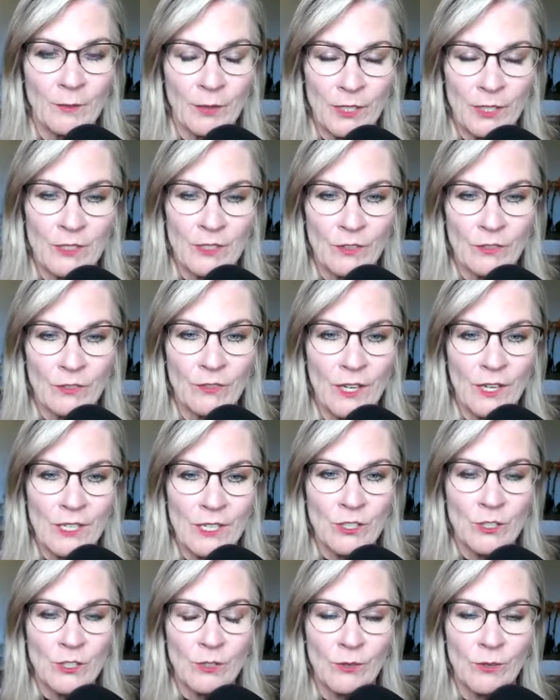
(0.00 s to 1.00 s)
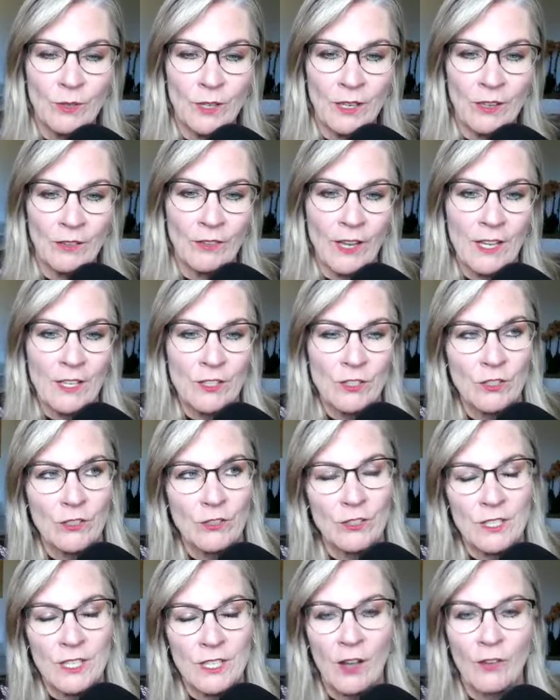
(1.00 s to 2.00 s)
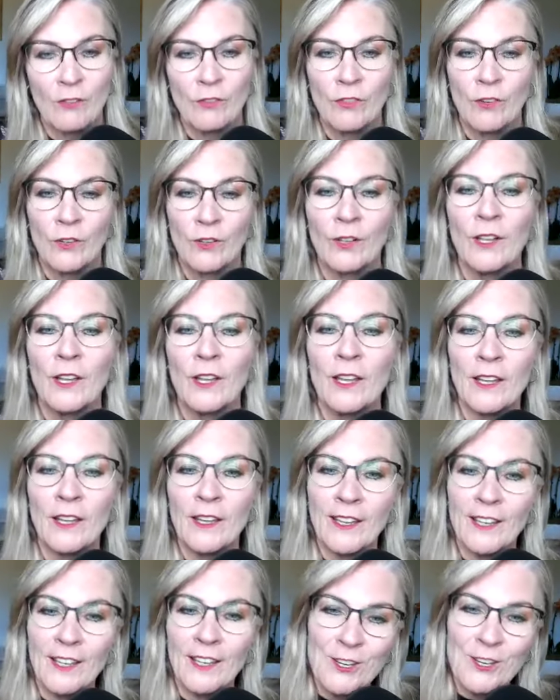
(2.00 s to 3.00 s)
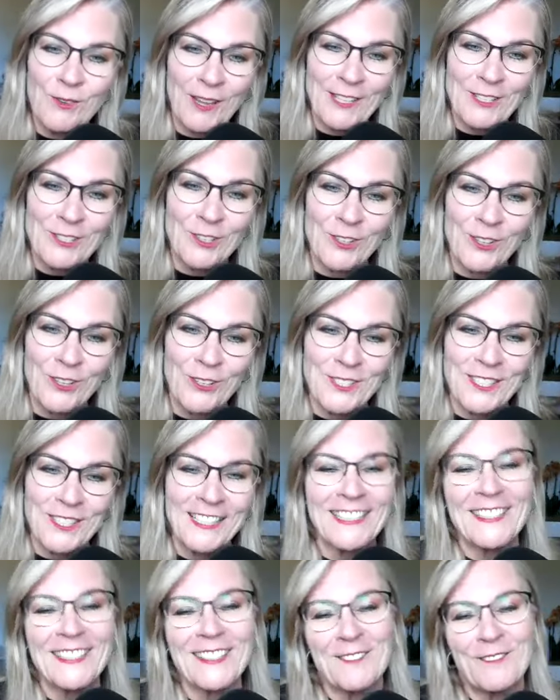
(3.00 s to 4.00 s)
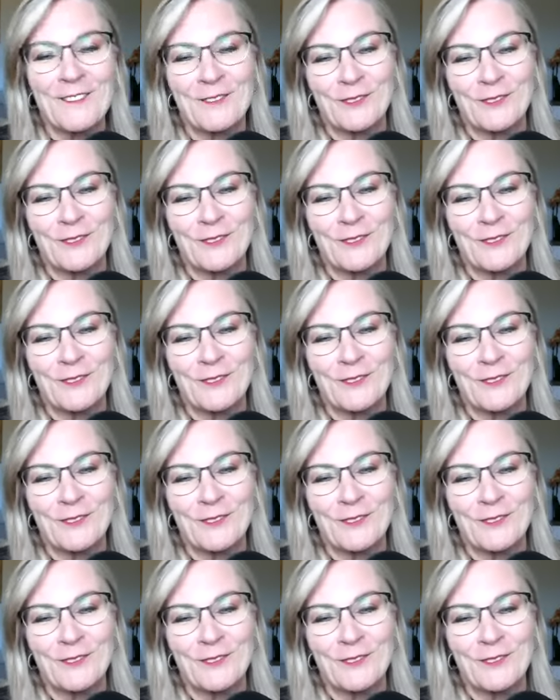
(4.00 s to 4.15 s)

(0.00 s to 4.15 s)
but is afraid to invest or doubtful. Can you answer those things?